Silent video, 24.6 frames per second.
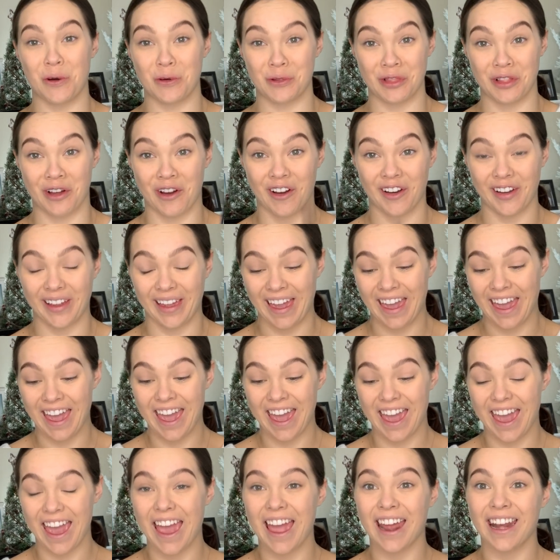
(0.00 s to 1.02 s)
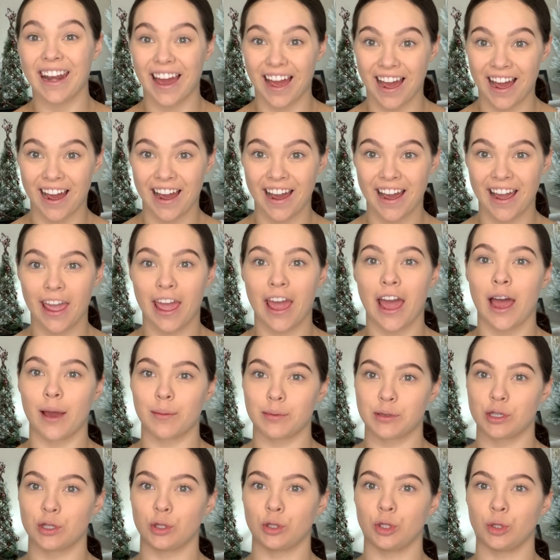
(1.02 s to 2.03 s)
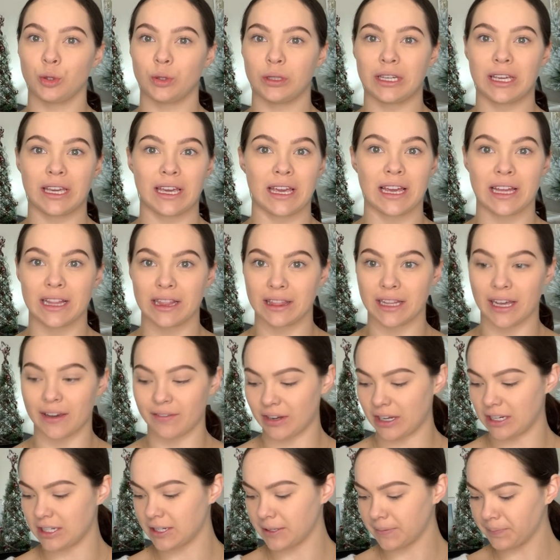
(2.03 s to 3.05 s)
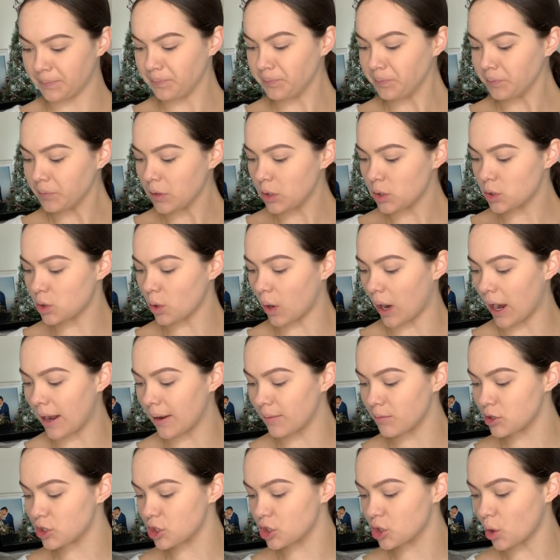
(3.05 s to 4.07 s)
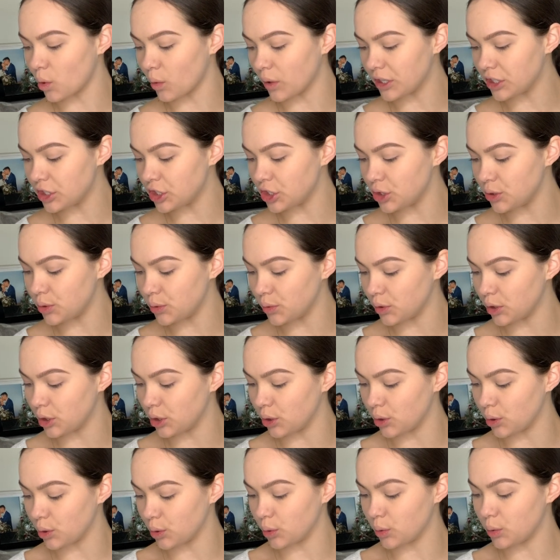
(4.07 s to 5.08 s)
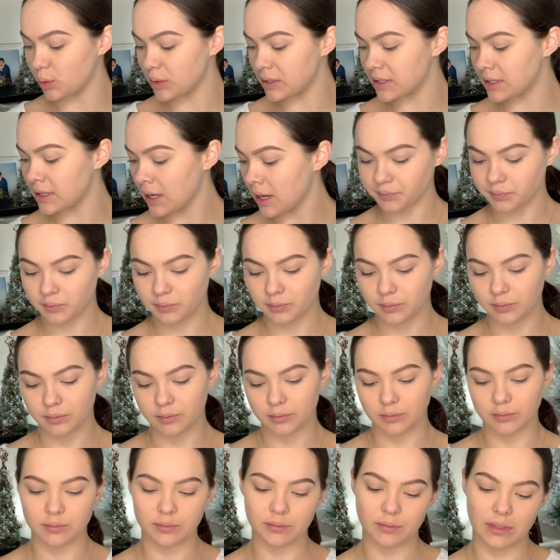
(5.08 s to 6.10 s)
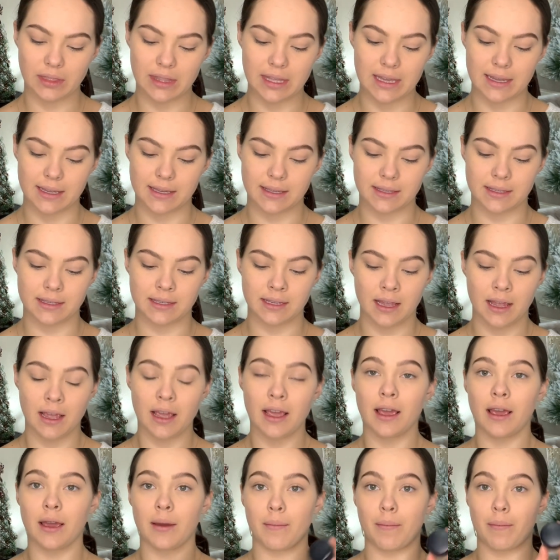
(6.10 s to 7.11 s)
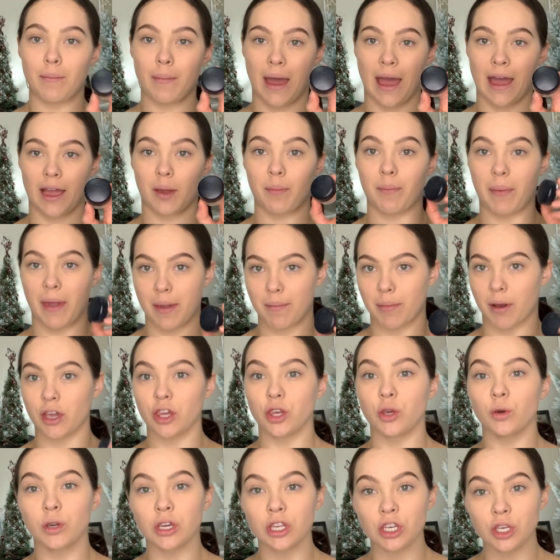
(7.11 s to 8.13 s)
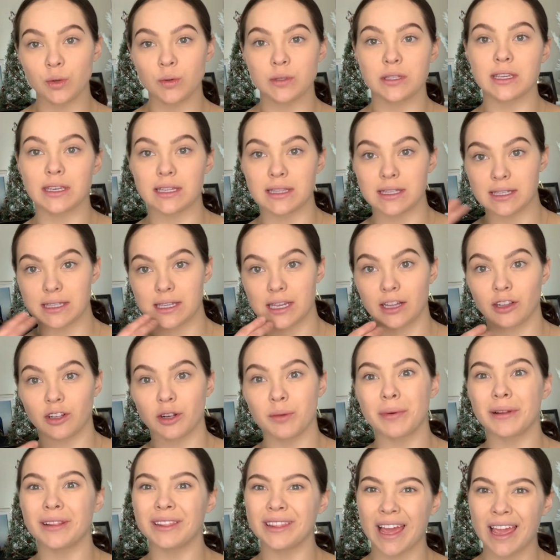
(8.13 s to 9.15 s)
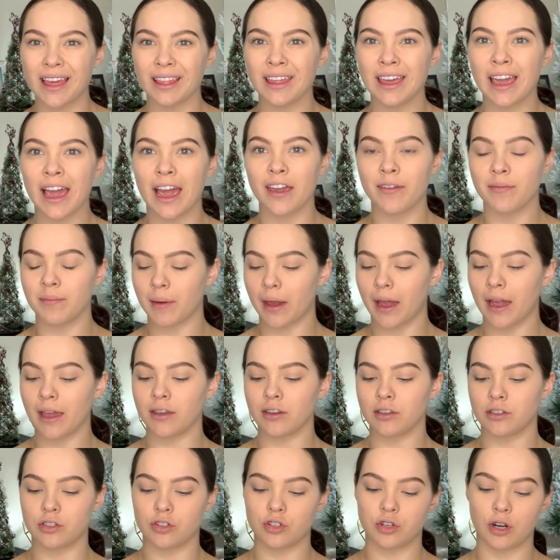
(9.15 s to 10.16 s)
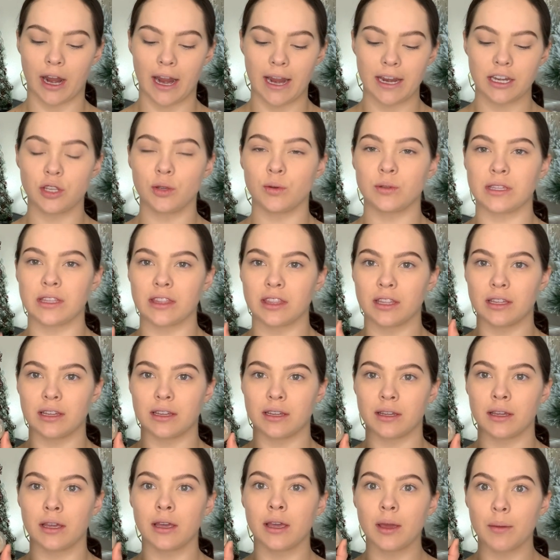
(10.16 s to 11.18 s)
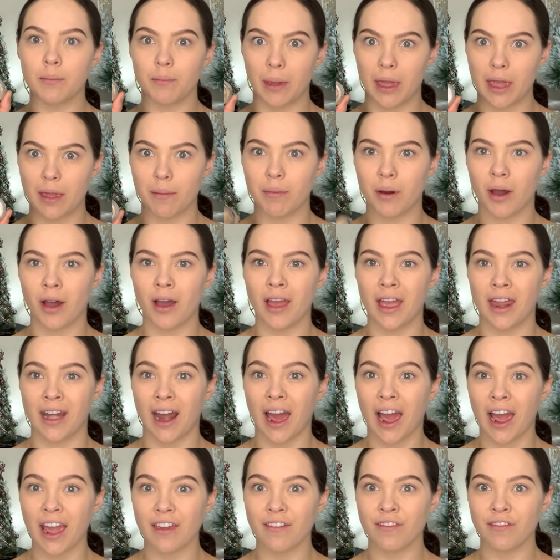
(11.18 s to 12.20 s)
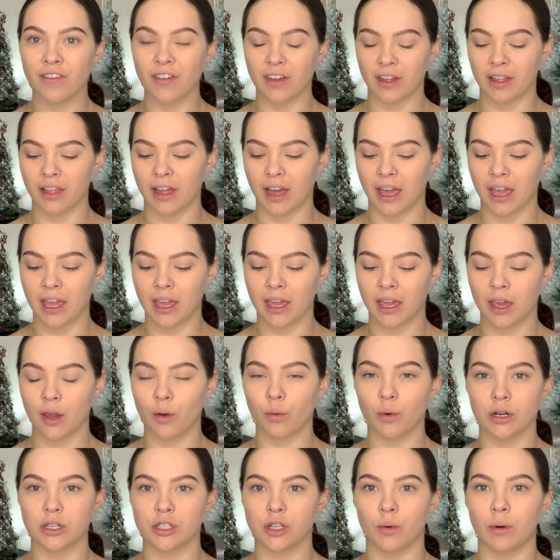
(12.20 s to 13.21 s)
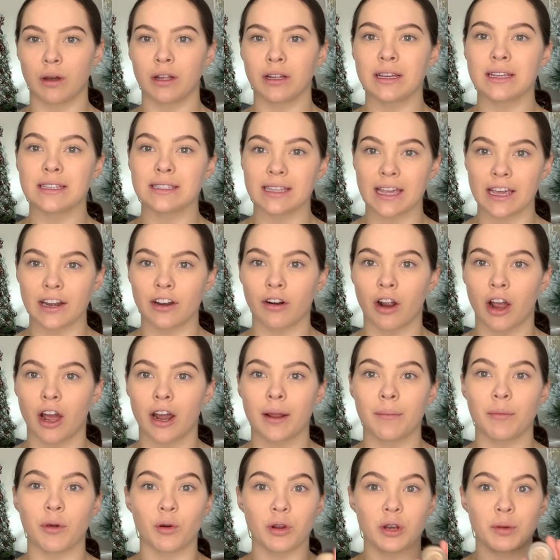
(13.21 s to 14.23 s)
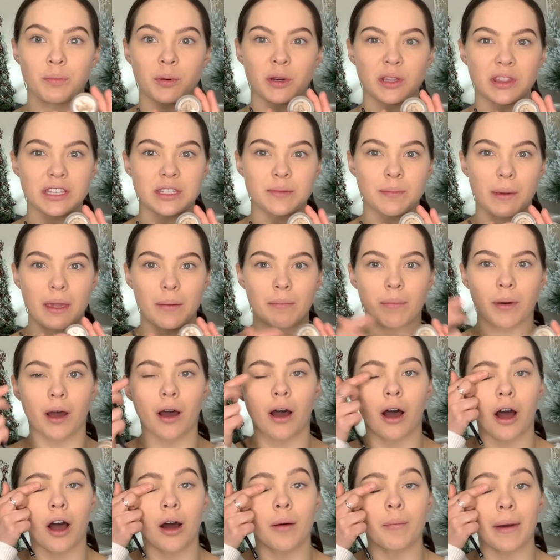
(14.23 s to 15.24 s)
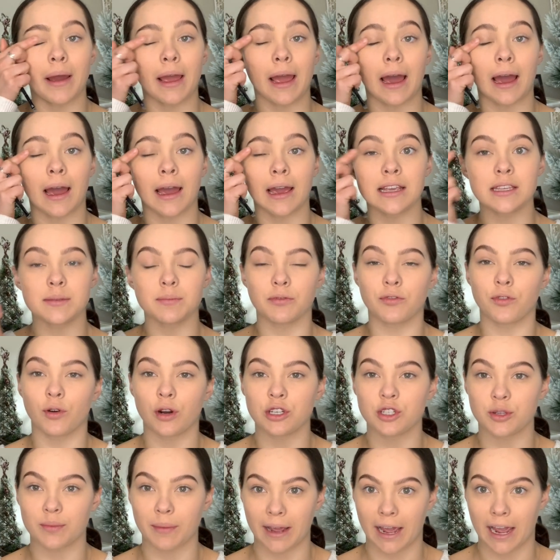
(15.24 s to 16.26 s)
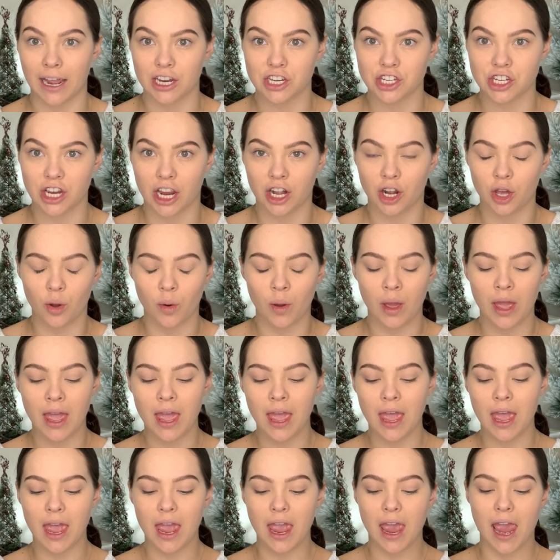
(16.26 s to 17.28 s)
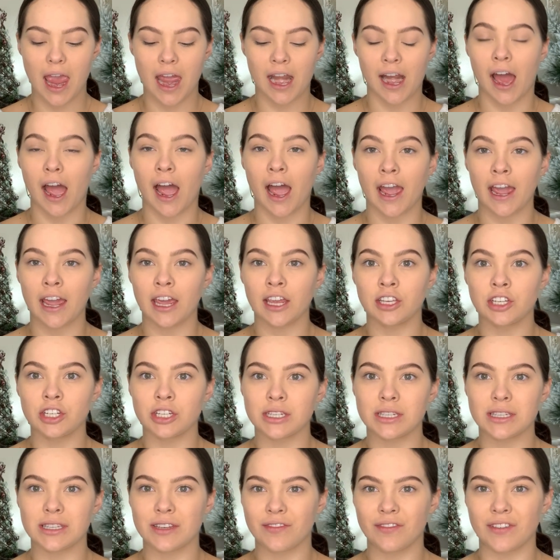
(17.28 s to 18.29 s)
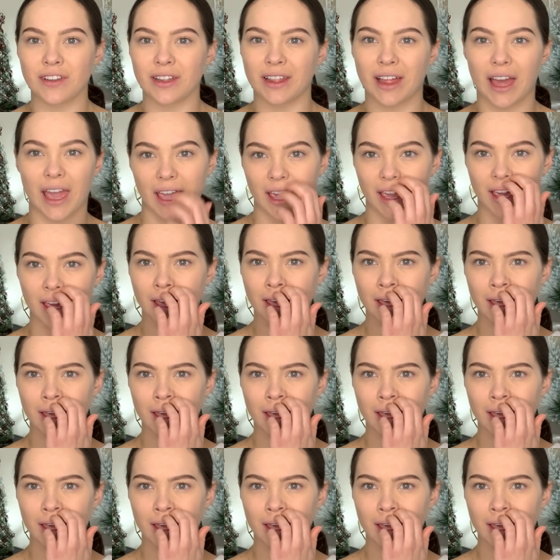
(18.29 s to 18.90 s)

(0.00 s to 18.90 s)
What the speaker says: long, and I absolutely love it. So I'm just going to use this MAC paint pot. You can use concealer, but lately I tried using the paint pot, and I feel like it works so well because later on I'm going to put this paint pot on my eyes before I do my eyeshadow, and I just feel like